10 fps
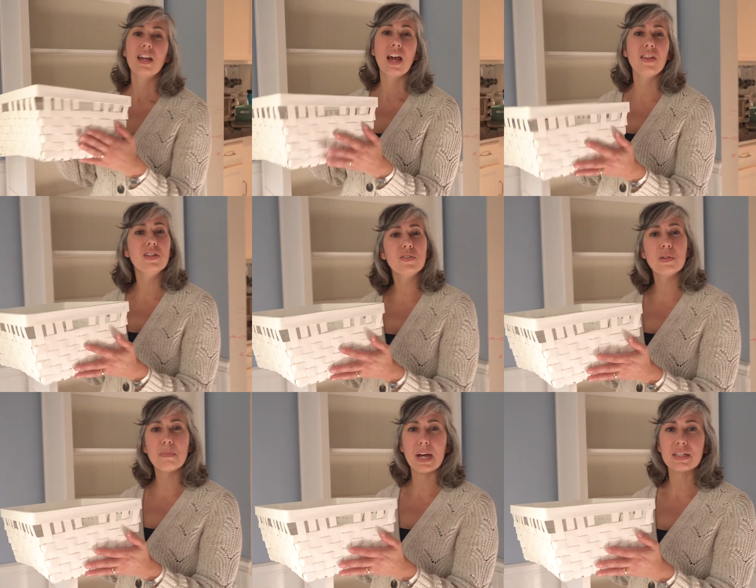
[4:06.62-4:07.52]
And these are the
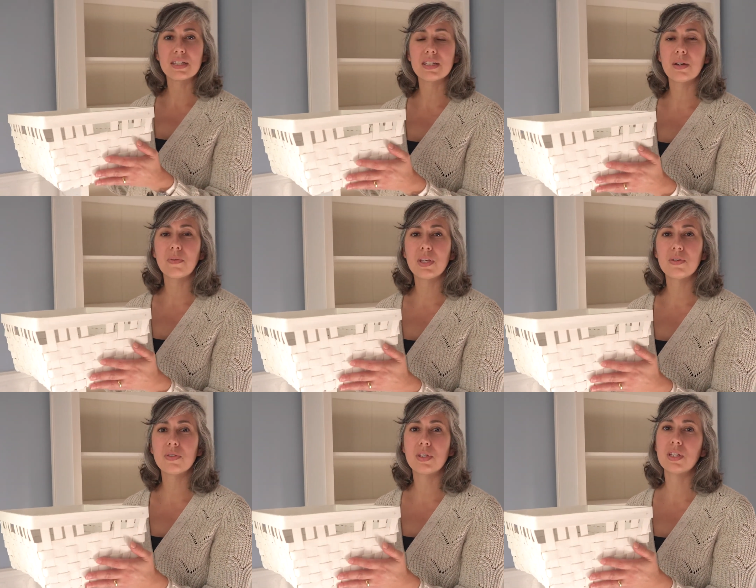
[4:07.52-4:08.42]
baskets that we
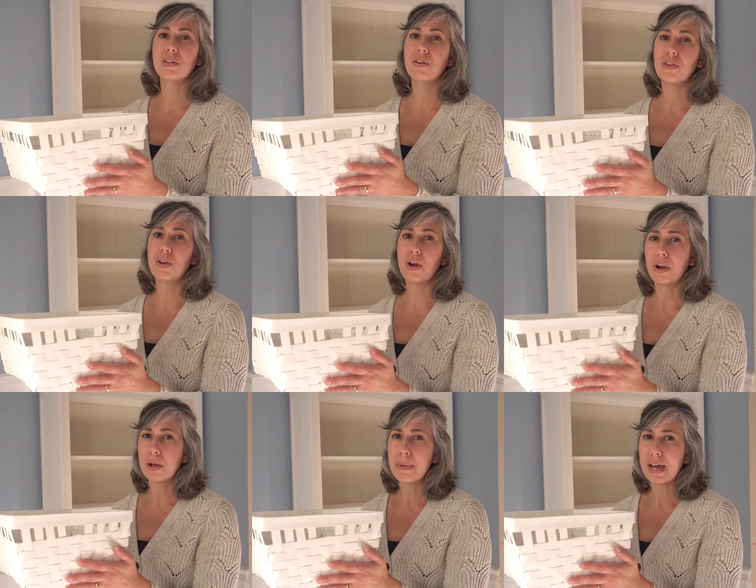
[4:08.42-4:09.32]
use. These are the
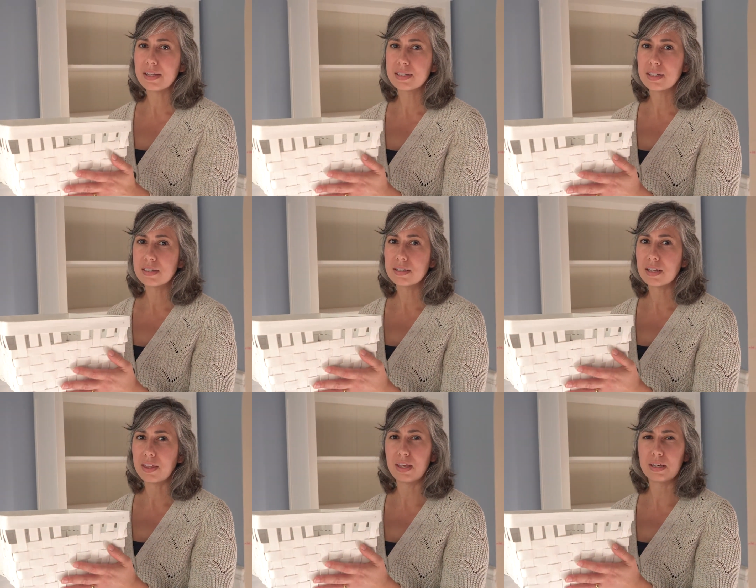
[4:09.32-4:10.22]
Nara baskets.
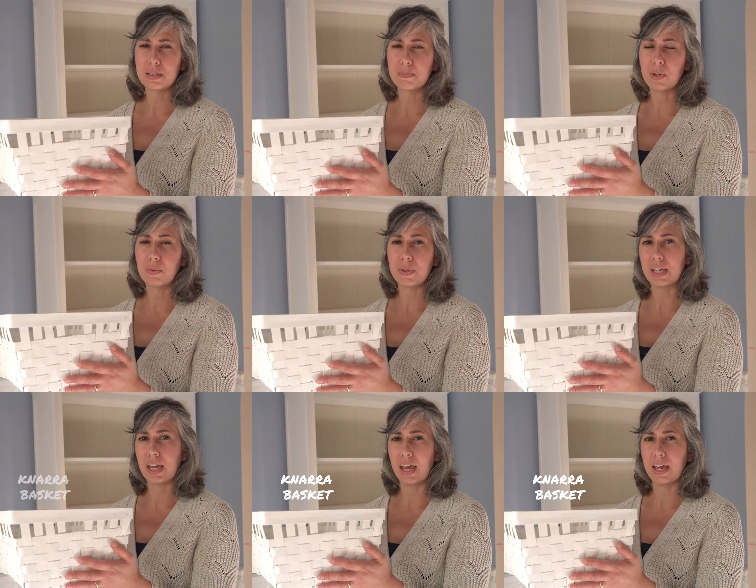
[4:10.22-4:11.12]
I think it's spelled with a
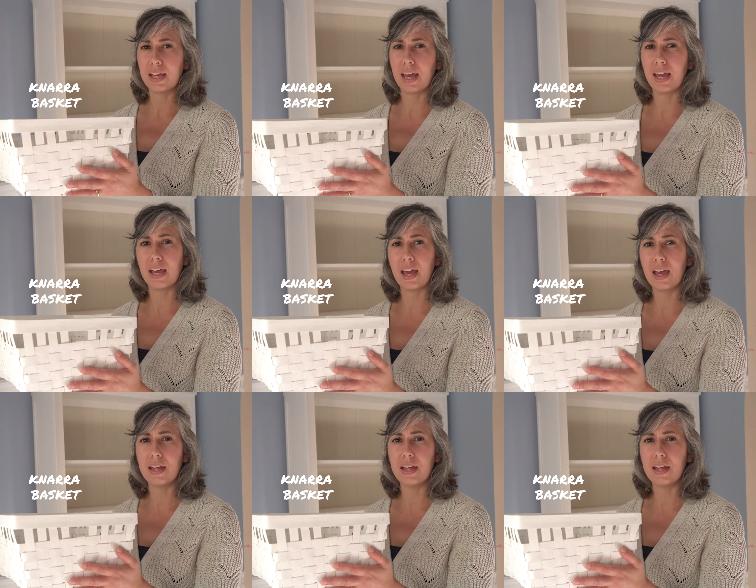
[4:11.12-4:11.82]
K, K-N-A-R-R-A,